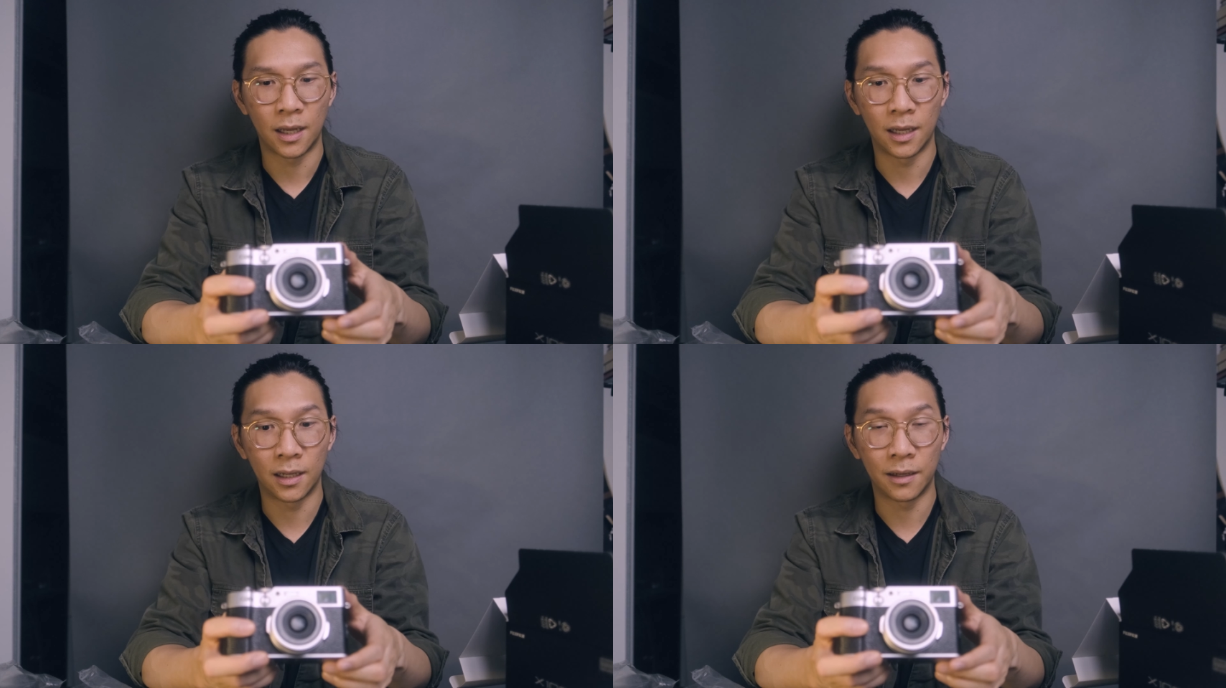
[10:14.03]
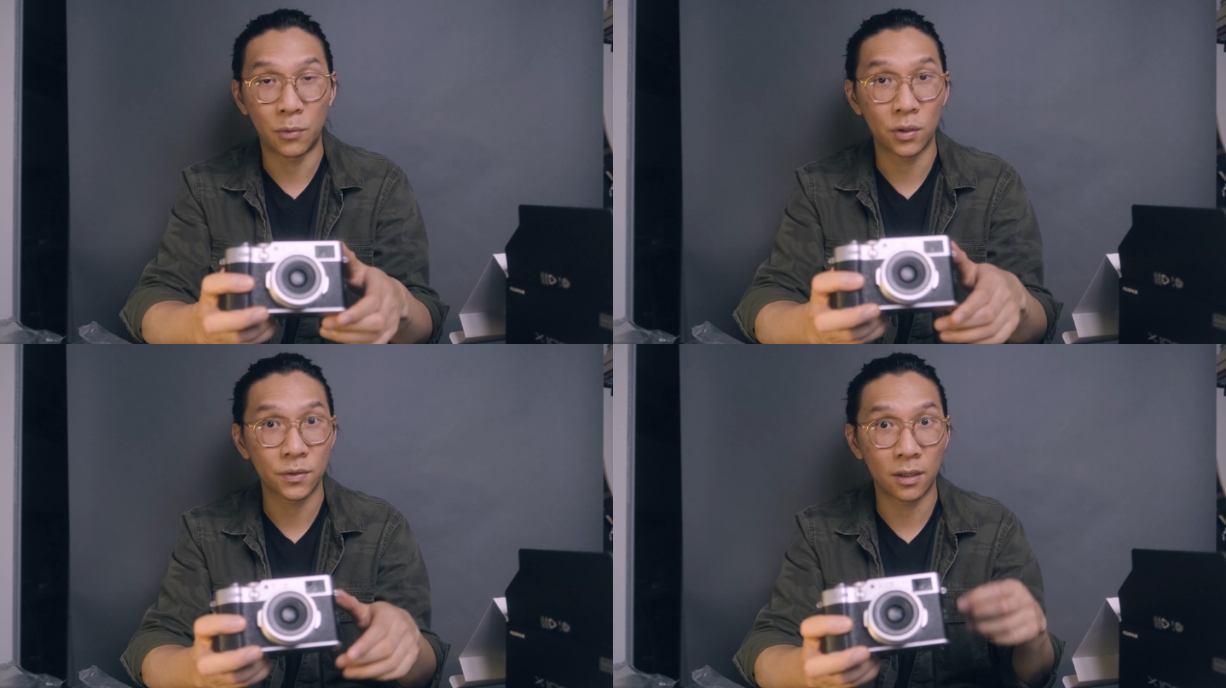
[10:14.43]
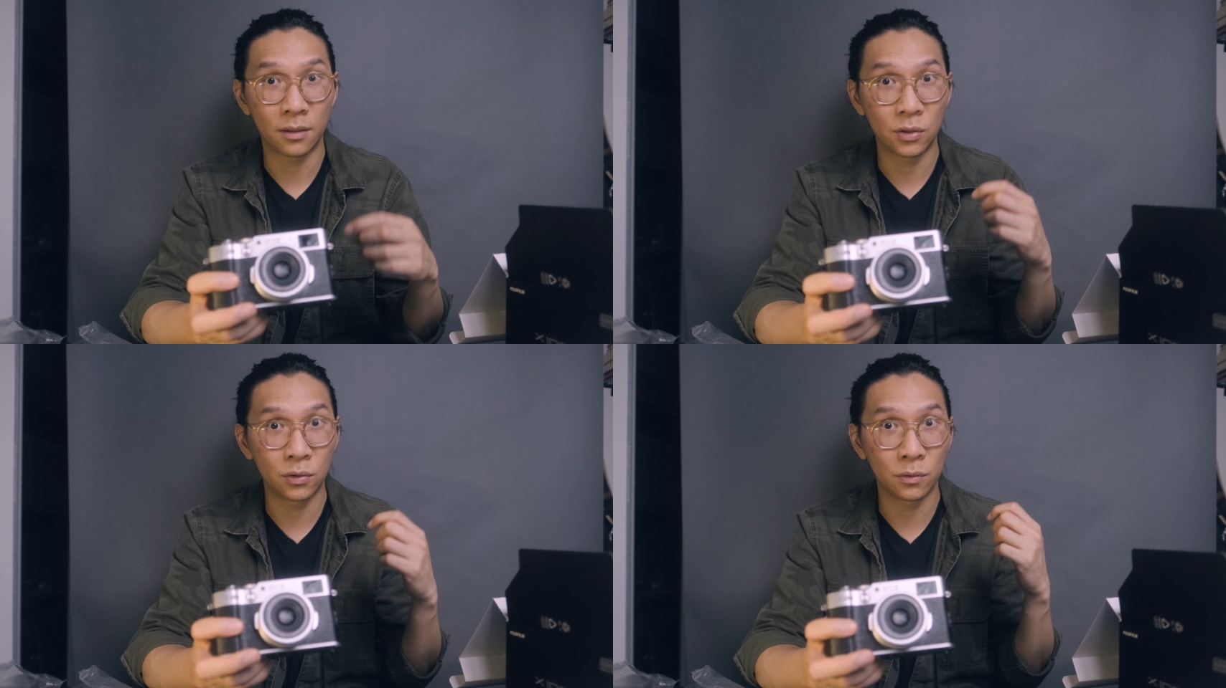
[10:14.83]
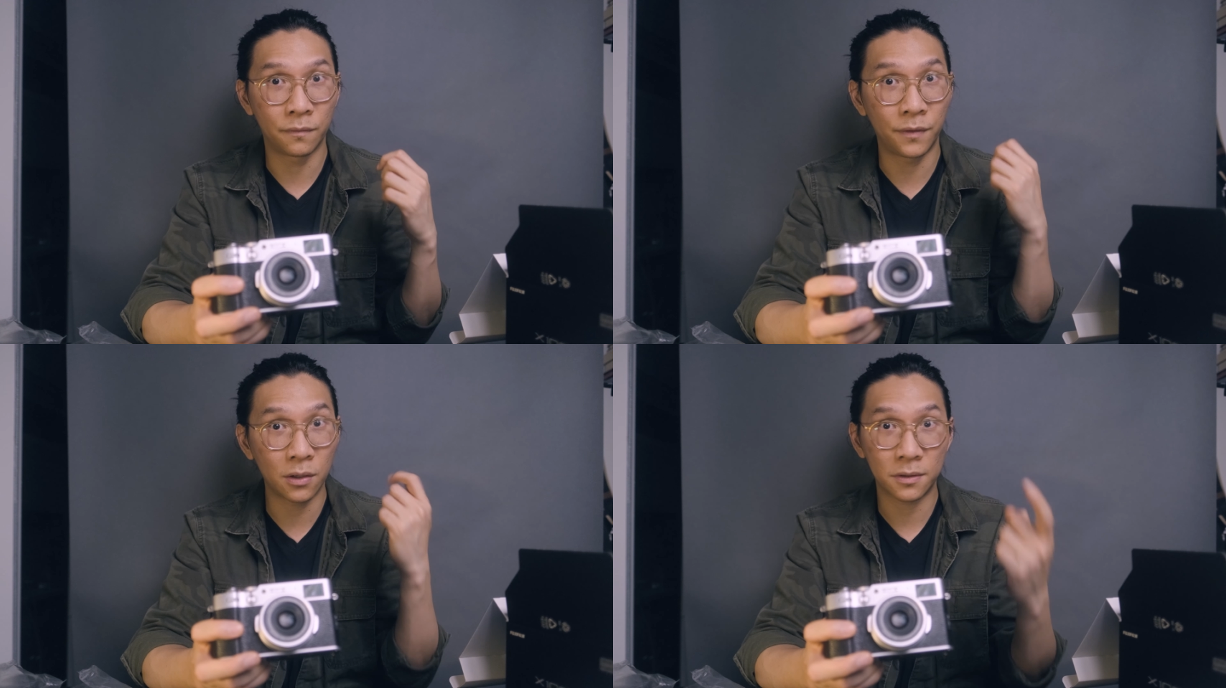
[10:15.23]
I'm also going to
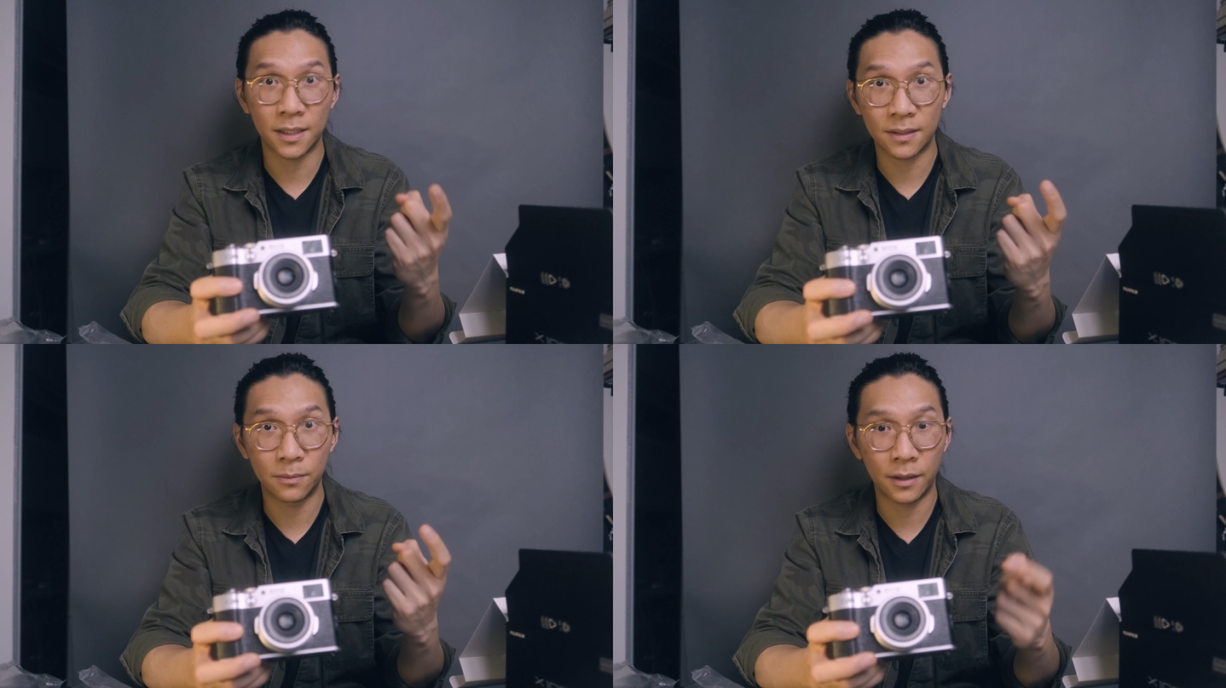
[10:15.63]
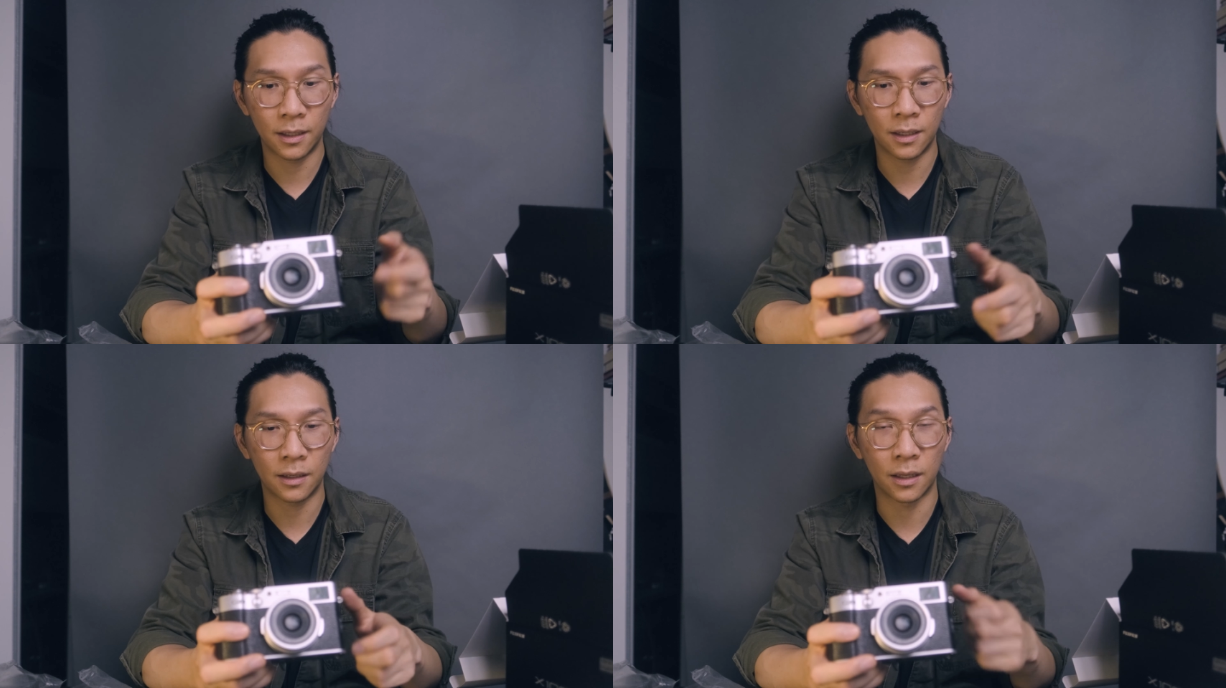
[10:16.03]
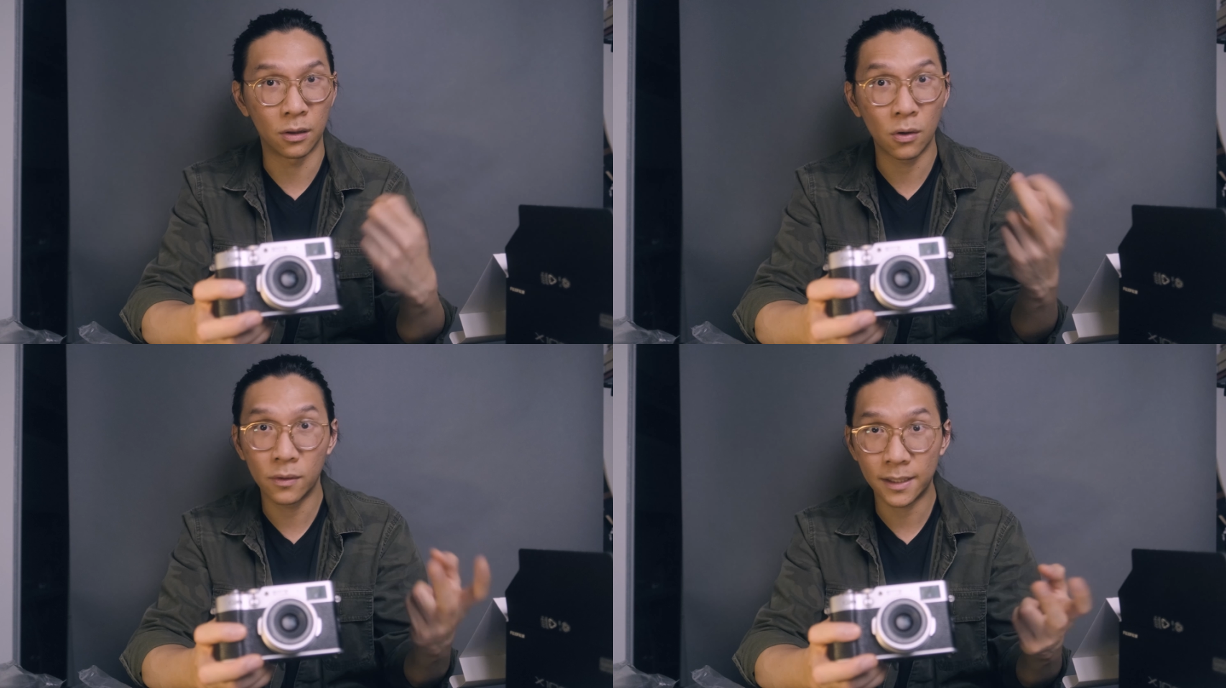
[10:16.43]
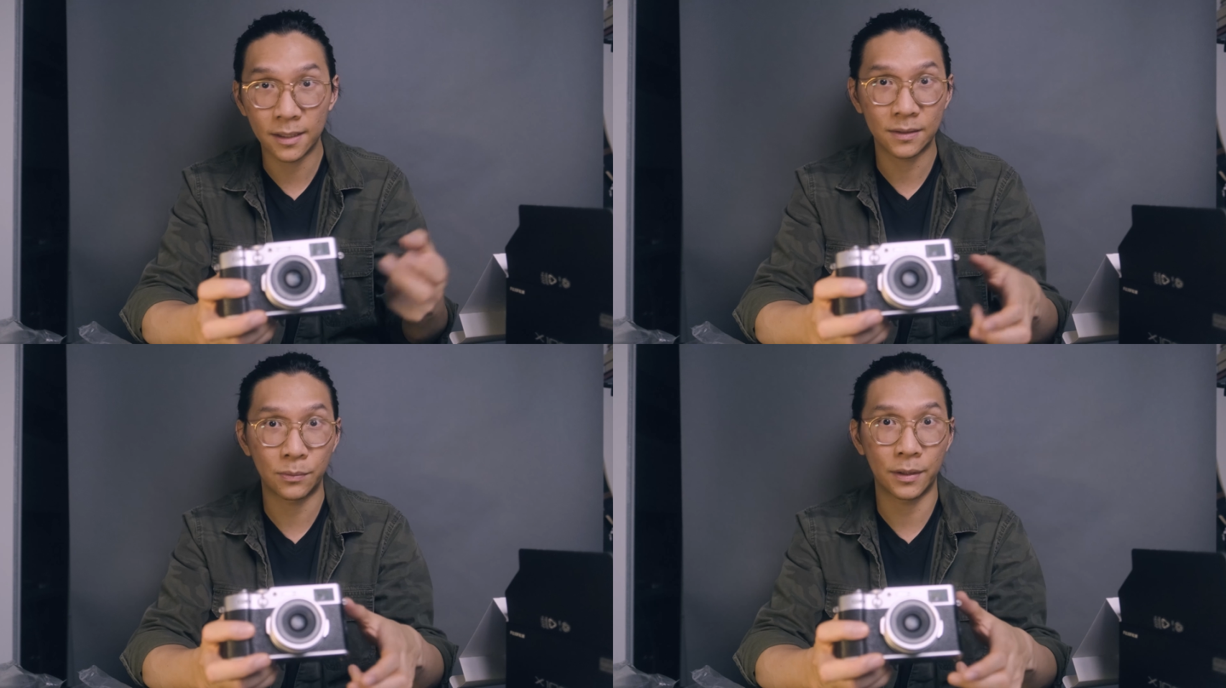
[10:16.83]
do video tests with it and low light
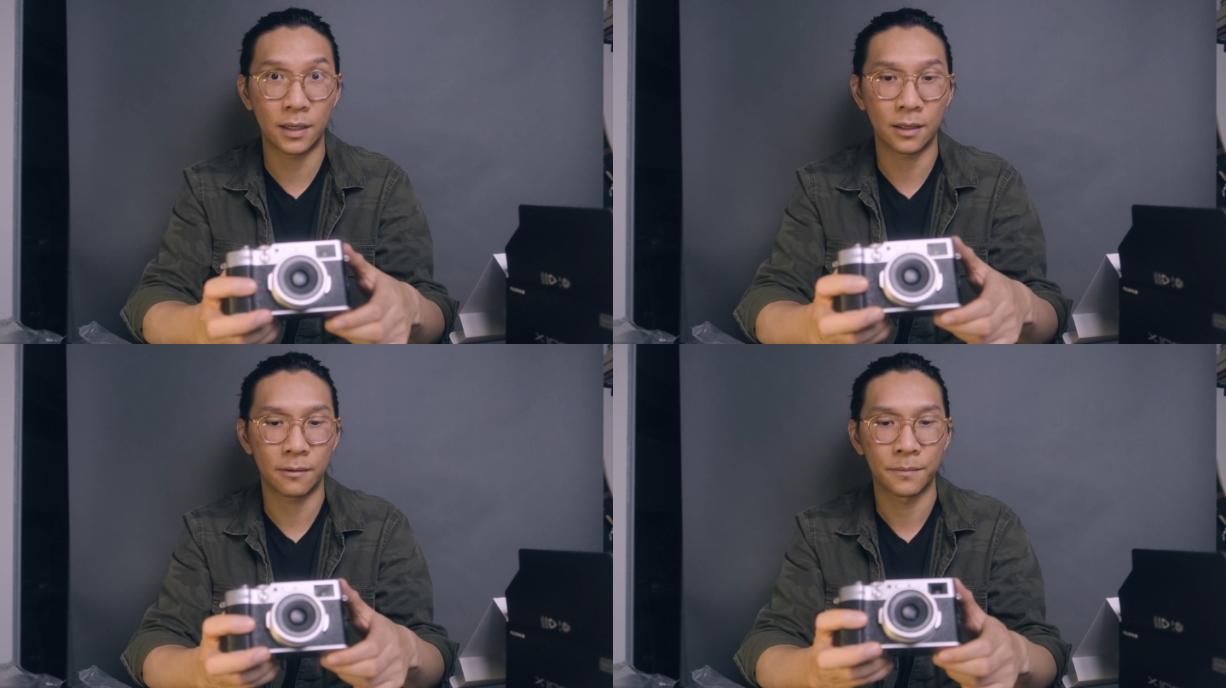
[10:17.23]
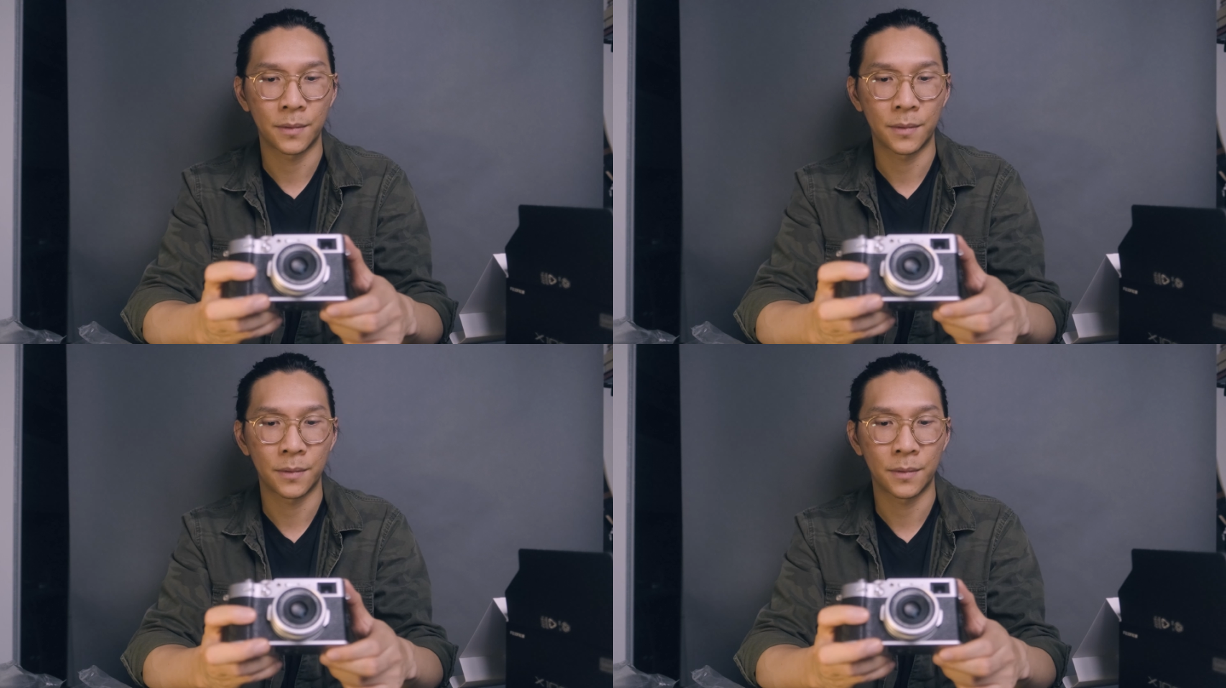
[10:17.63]
tests with it.